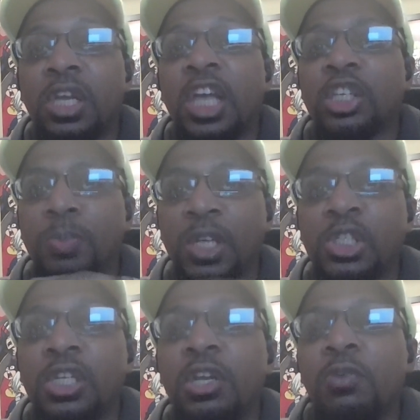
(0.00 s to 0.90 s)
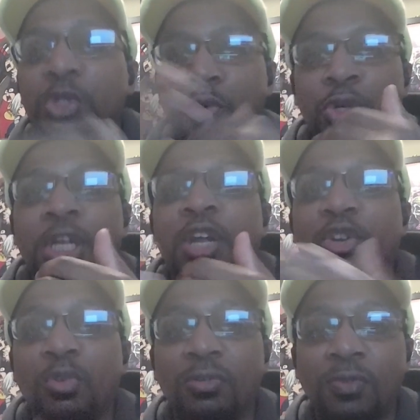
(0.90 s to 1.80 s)
especially what you're going to hear
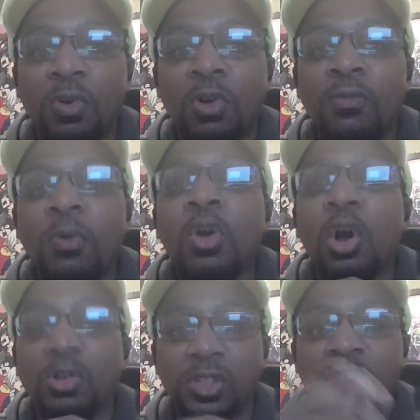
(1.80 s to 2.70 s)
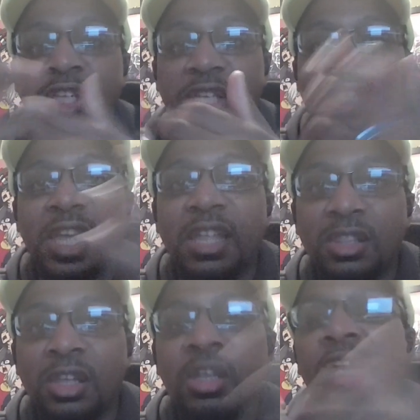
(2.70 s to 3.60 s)
during phone calls and things like that.
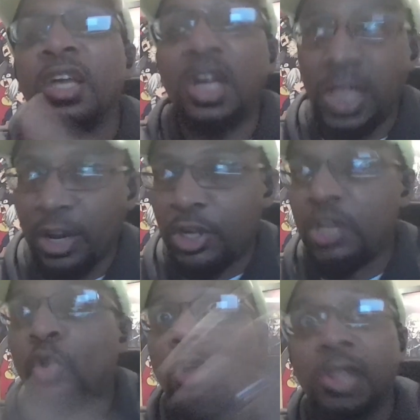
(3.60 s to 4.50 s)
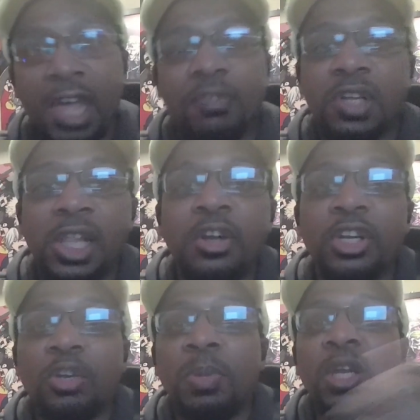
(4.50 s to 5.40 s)
The clarity or lack of clarity,
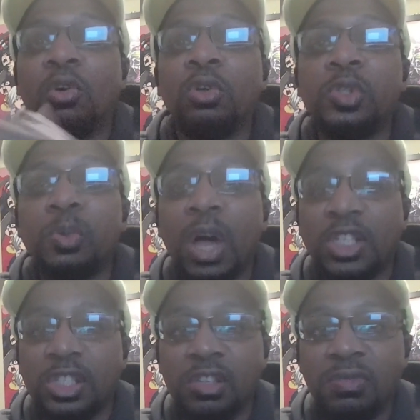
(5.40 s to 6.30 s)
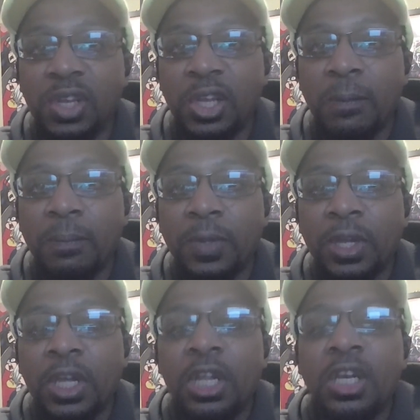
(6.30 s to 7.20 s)
depending on who's watching this video.
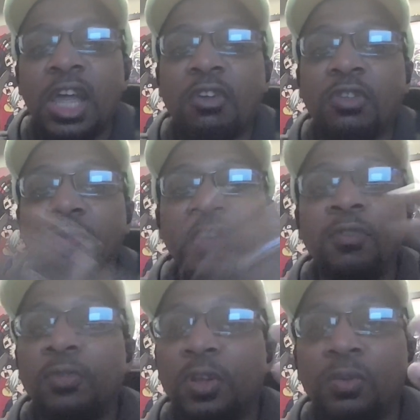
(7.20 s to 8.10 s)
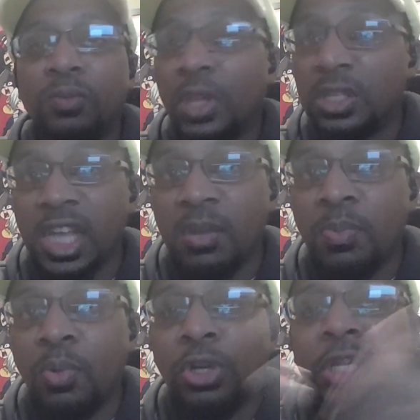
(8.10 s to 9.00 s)
Now, the fit and feel. Is that
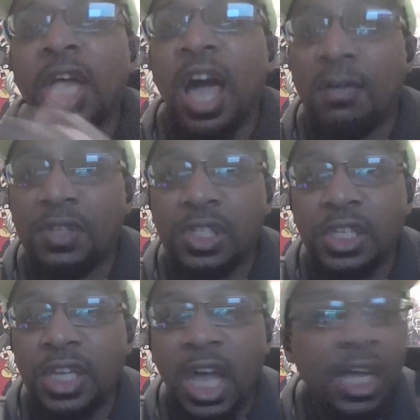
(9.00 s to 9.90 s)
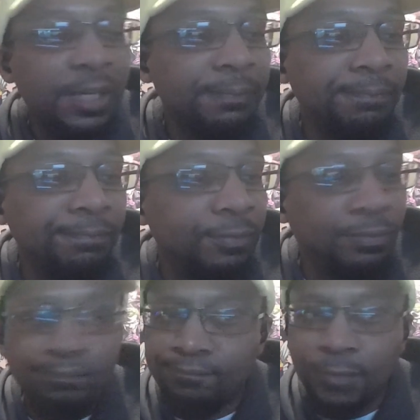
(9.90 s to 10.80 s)
important? Obviously. I
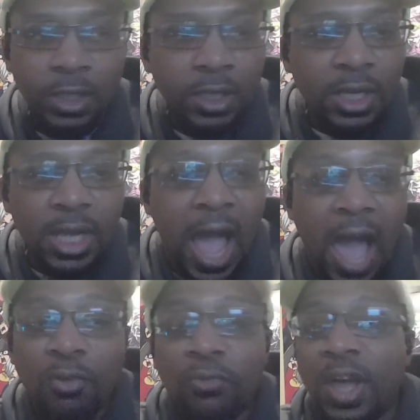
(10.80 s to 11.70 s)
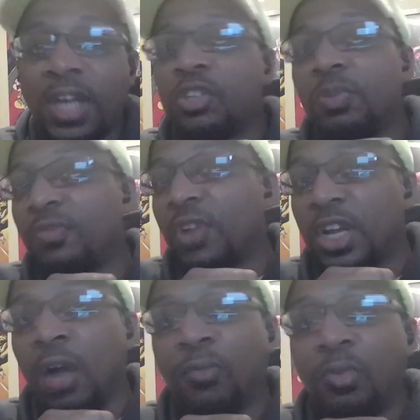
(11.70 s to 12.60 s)
don't find these to be very
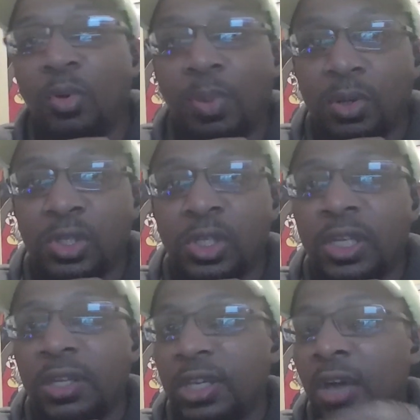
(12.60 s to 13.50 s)
comfortable, personally. Now,